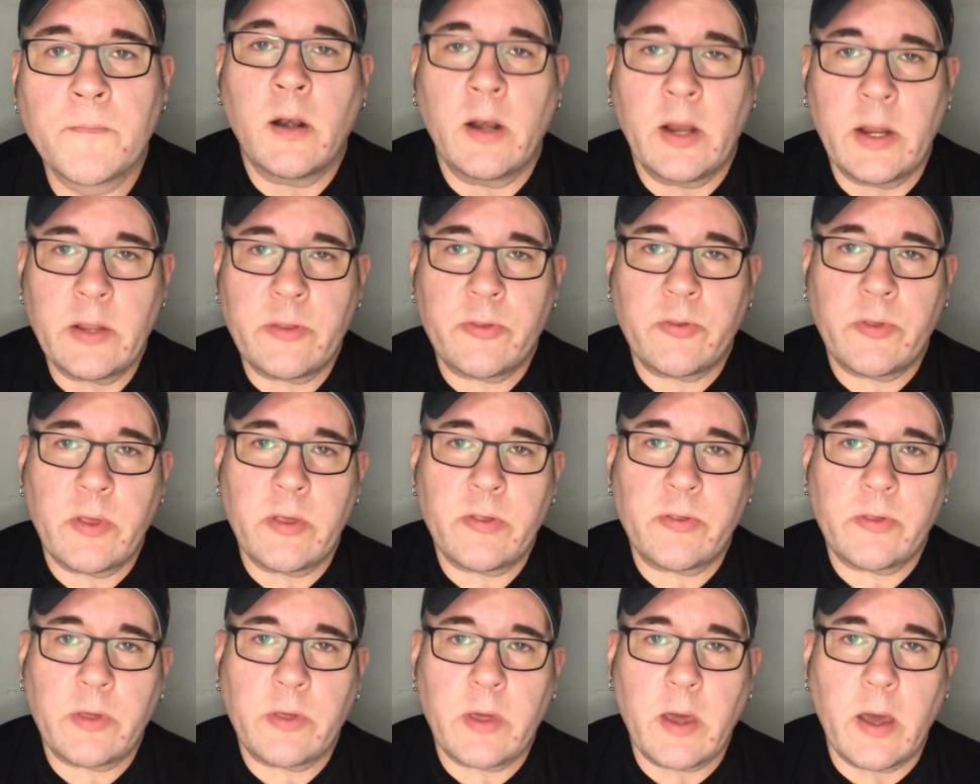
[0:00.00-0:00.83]
let's
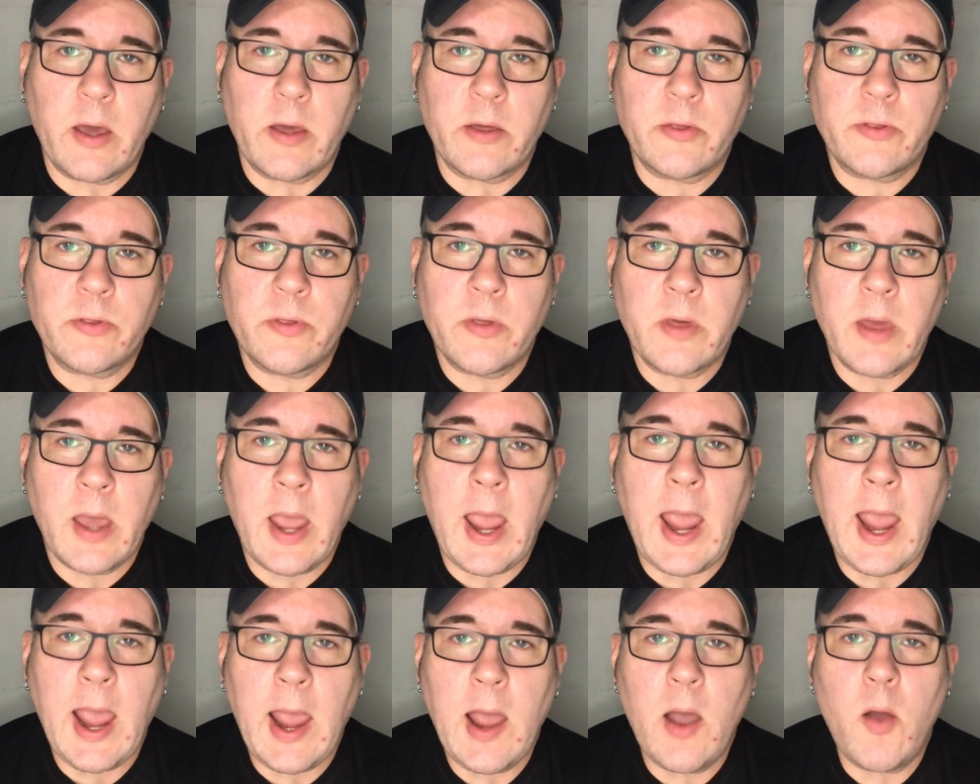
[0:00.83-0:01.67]
discuss
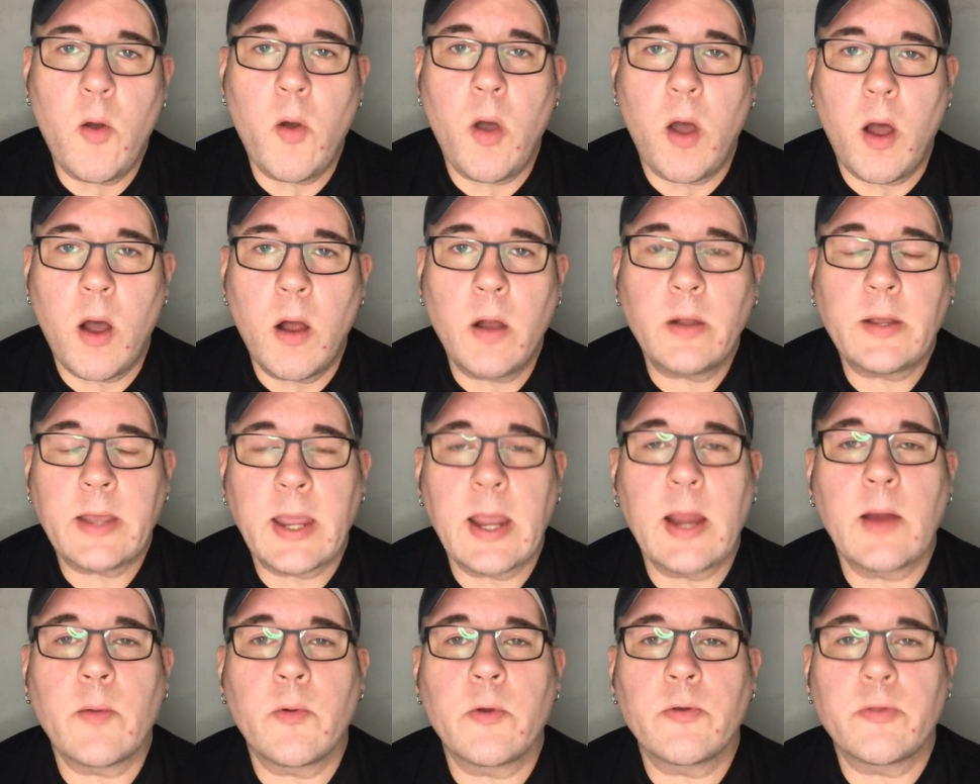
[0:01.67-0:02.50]
how all
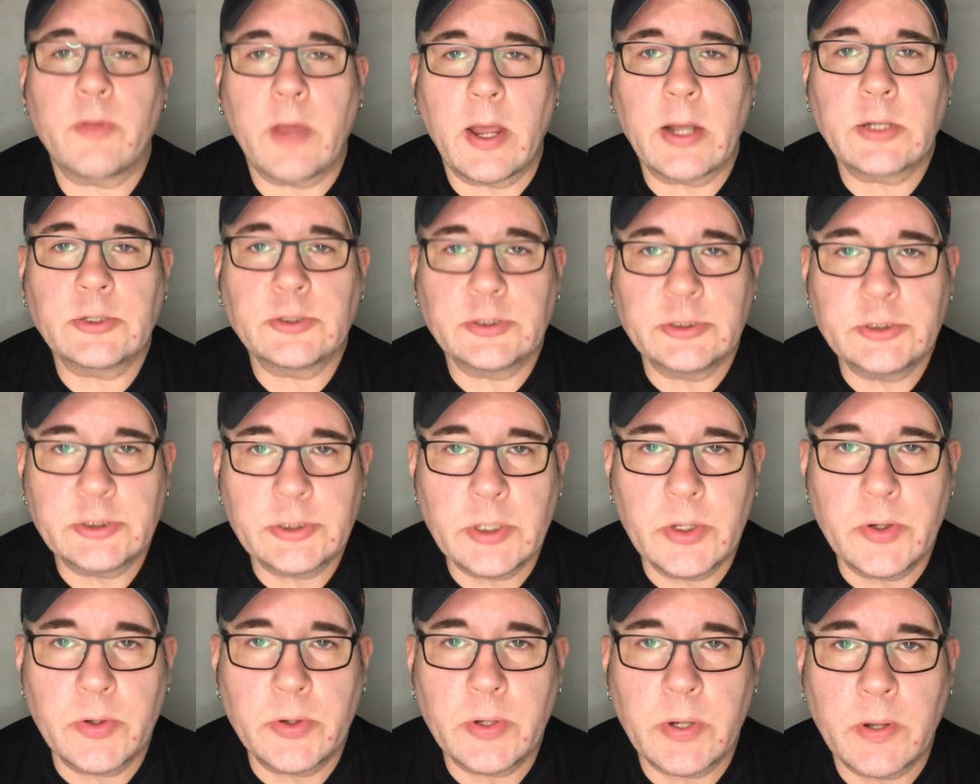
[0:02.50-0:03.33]
cameras actually
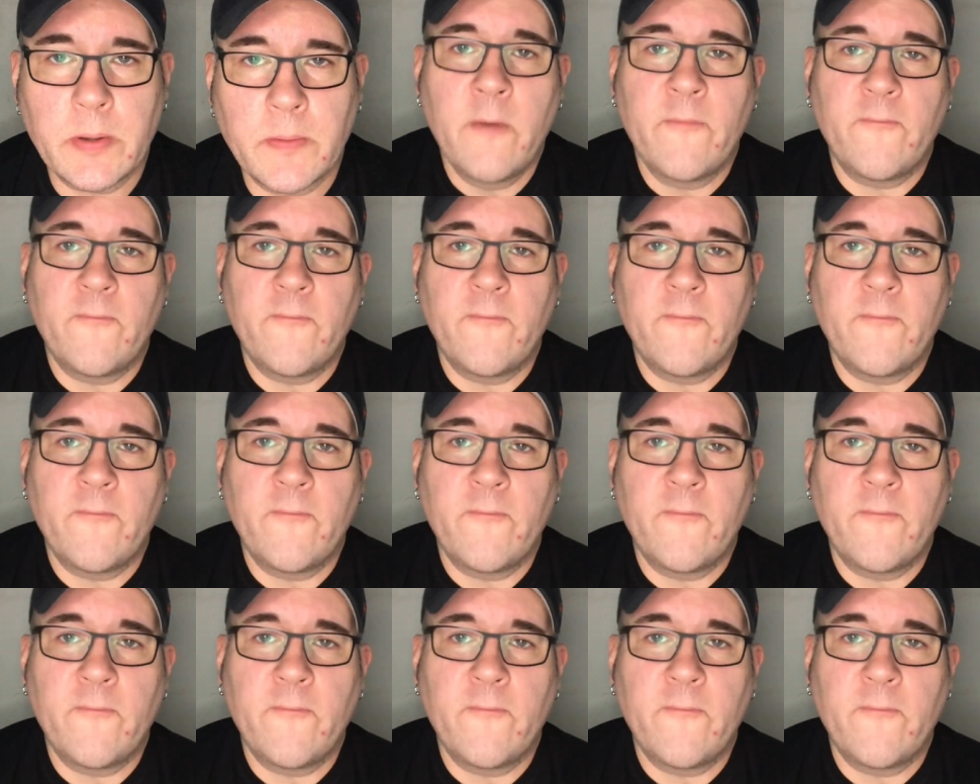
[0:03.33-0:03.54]
shoot.